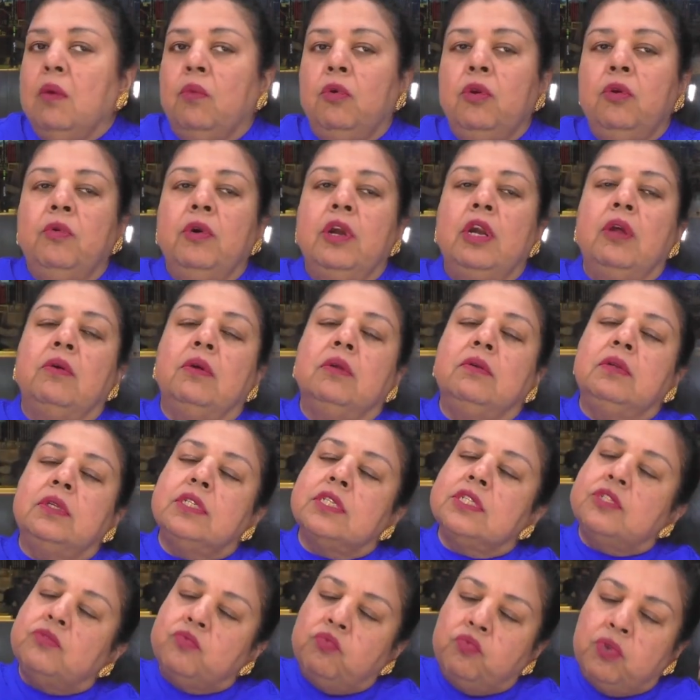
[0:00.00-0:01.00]
We want to
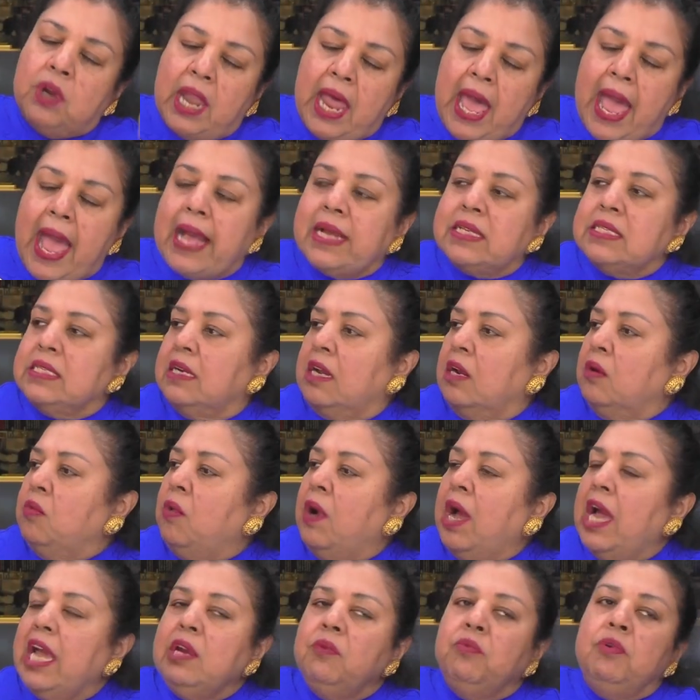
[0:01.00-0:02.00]
just relax and
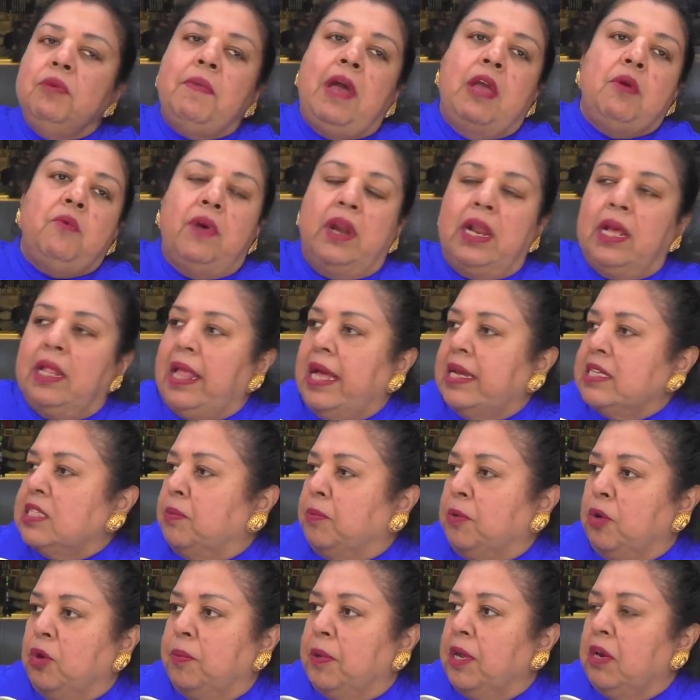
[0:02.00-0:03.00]
unwind. We might want a glass
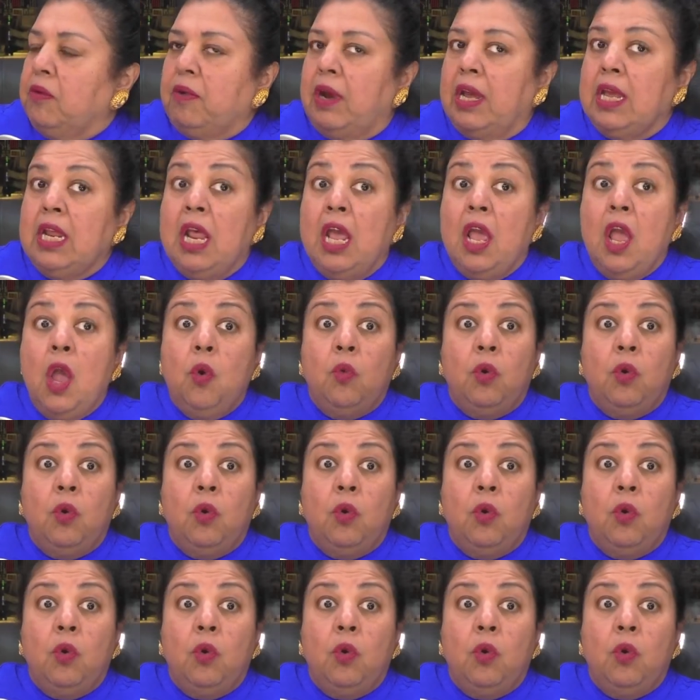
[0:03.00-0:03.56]
of bourbon, right?